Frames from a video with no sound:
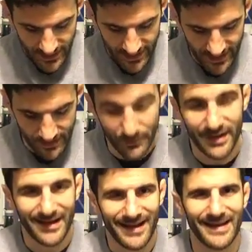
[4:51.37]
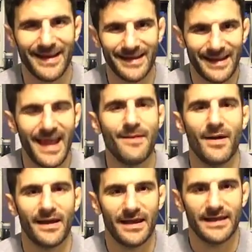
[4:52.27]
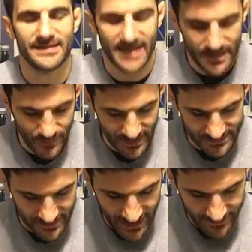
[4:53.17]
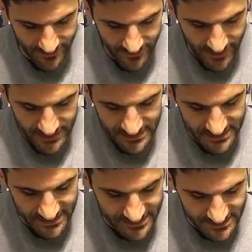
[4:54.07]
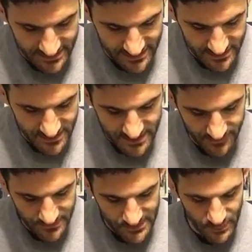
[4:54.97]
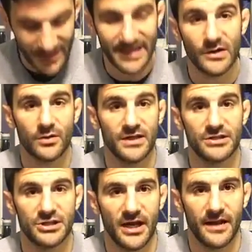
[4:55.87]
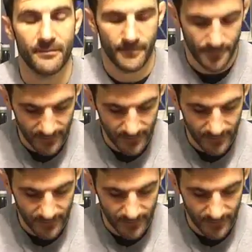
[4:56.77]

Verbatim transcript: It, but it, it, it came back in, it tied back together. And she says there's a difference between guilt and shame.